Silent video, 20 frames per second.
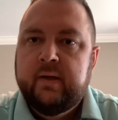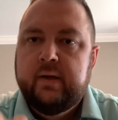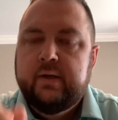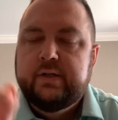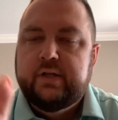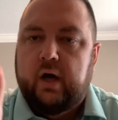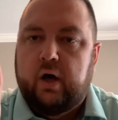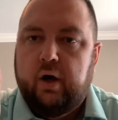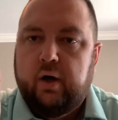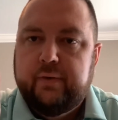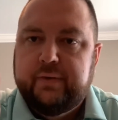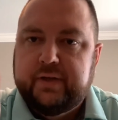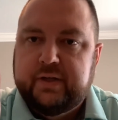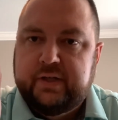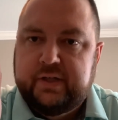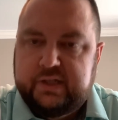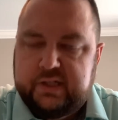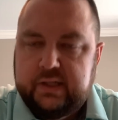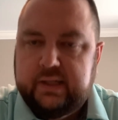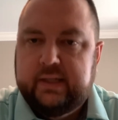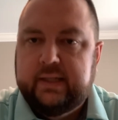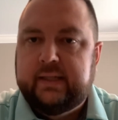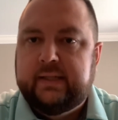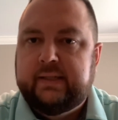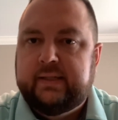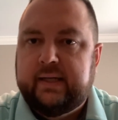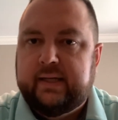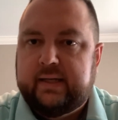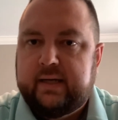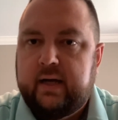to all the good
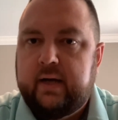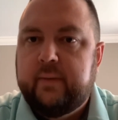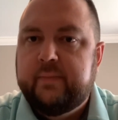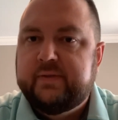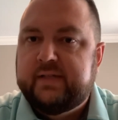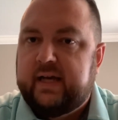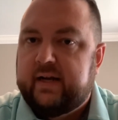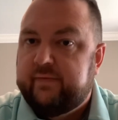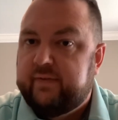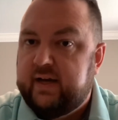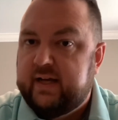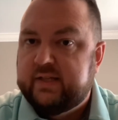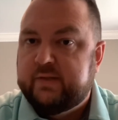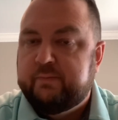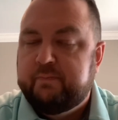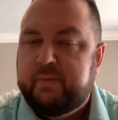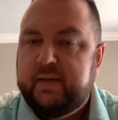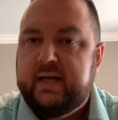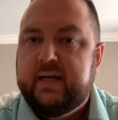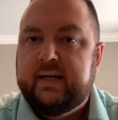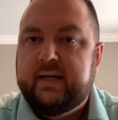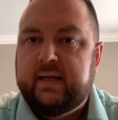that comes out of us being